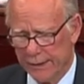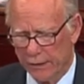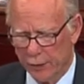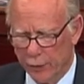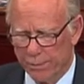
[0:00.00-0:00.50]

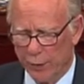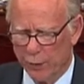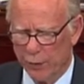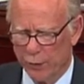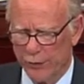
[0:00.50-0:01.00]

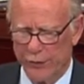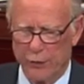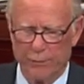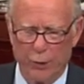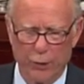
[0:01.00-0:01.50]
Loophole
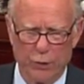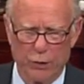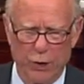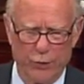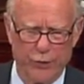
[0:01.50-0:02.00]

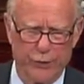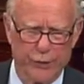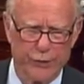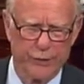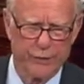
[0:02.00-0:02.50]

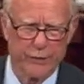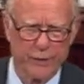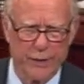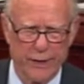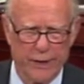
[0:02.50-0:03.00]
closures.
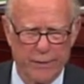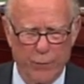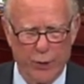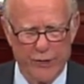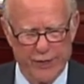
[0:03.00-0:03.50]

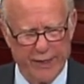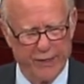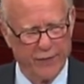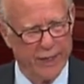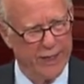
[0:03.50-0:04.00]
Boy, is that
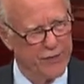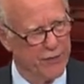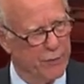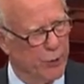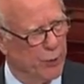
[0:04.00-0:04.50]
in the eyes
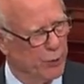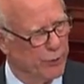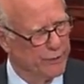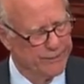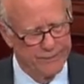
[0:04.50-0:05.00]
of the
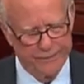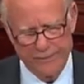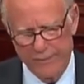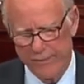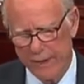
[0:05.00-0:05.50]
beholder.
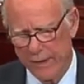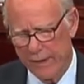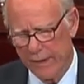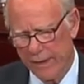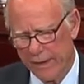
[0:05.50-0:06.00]

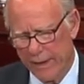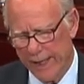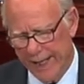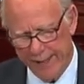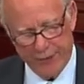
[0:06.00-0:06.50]

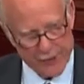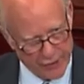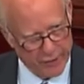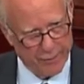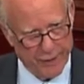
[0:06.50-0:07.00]
And I'm
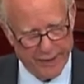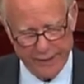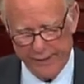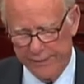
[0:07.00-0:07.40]
concerned about it.